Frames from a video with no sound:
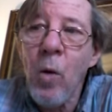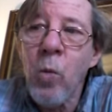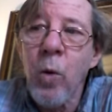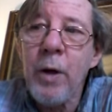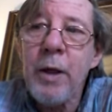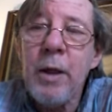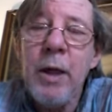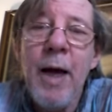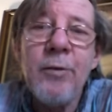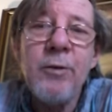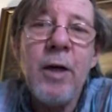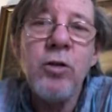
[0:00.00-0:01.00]
working
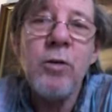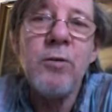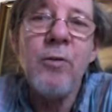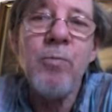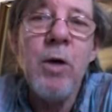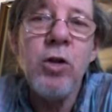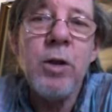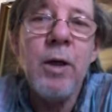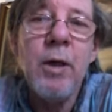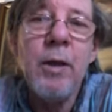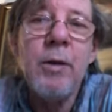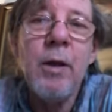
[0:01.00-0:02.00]
class sections of
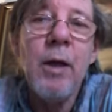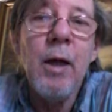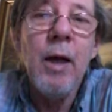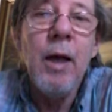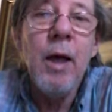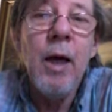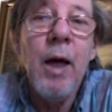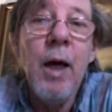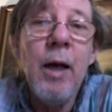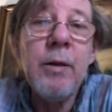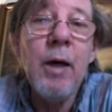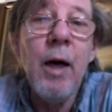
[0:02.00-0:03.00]
Michigan and,
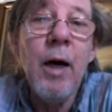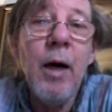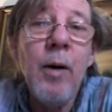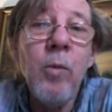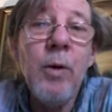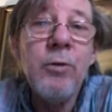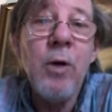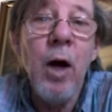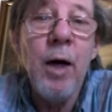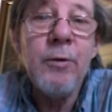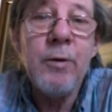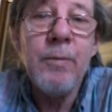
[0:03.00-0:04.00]
and uh,
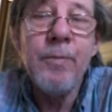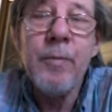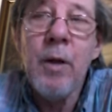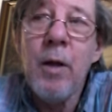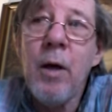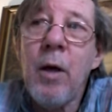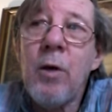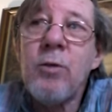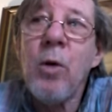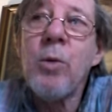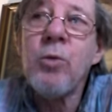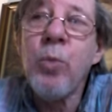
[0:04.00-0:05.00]
Wisconsin.
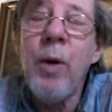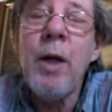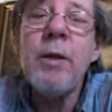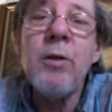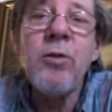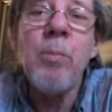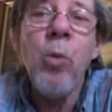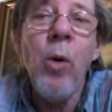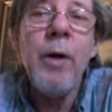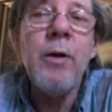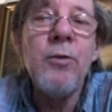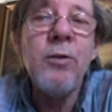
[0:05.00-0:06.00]
So it was really
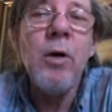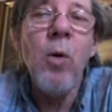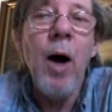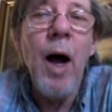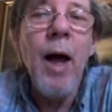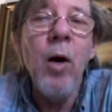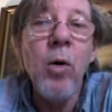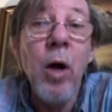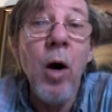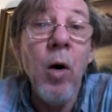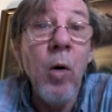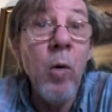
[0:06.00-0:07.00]
disappointing to see Ohio
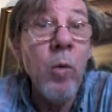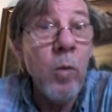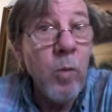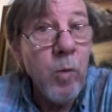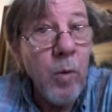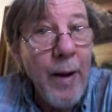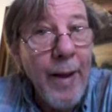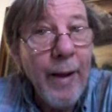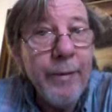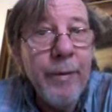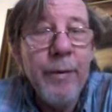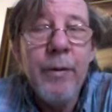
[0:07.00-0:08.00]
go
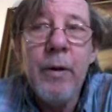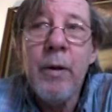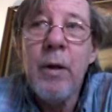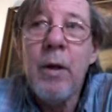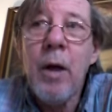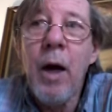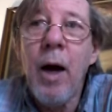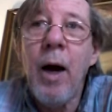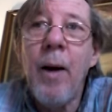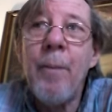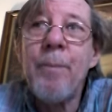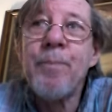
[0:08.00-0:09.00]
red.
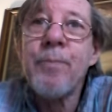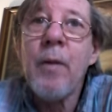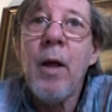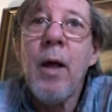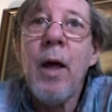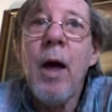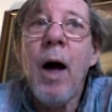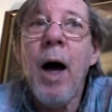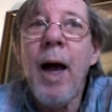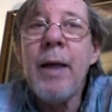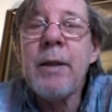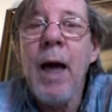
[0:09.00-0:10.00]
Um,
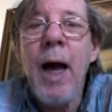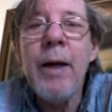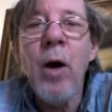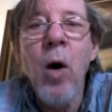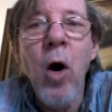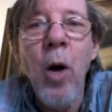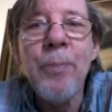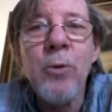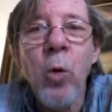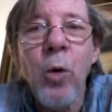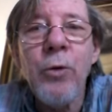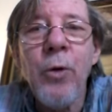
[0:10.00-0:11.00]
I had kind of hoped
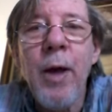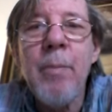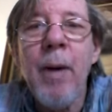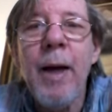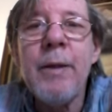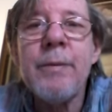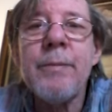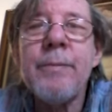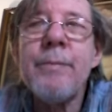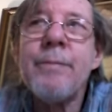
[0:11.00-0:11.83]
Cordray might